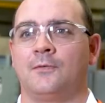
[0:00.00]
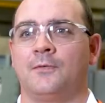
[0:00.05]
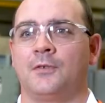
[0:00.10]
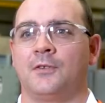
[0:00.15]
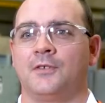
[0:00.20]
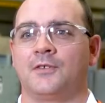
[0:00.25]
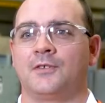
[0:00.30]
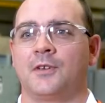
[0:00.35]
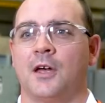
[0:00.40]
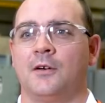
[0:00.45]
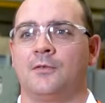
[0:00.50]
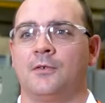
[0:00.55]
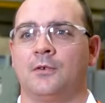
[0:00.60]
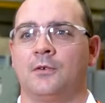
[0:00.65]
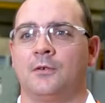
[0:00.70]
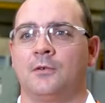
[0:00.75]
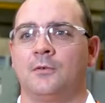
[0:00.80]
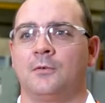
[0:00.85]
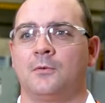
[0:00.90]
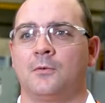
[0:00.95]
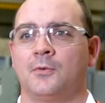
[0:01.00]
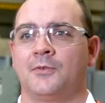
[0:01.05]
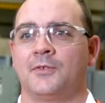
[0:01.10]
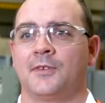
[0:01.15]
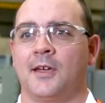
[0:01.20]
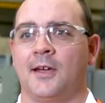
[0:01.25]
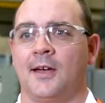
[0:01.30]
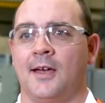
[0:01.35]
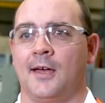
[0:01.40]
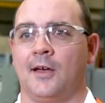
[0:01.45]
for this overhaul was
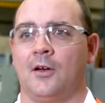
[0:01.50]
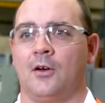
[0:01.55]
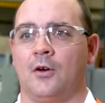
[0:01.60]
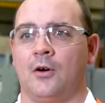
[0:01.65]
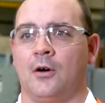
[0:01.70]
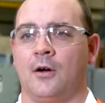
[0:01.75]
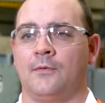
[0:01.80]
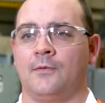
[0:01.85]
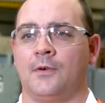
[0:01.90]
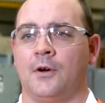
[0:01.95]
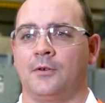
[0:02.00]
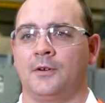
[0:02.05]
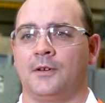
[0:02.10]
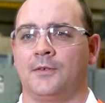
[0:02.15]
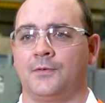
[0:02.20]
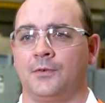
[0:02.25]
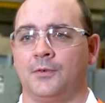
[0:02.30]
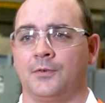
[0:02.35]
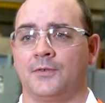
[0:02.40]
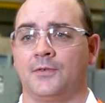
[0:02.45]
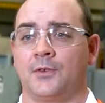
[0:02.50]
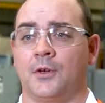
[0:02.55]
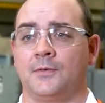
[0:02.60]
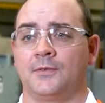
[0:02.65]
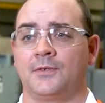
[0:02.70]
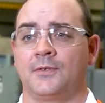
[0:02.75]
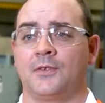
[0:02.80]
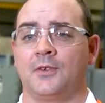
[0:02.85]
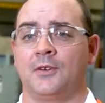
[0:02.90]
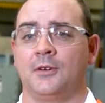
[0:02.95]
our high voltage field
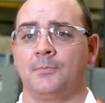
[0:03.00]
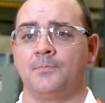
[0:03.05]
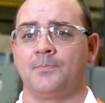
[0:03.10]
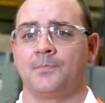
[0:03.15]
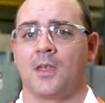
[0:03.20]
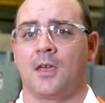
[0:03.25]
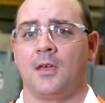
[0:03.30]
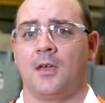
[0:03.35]
service team,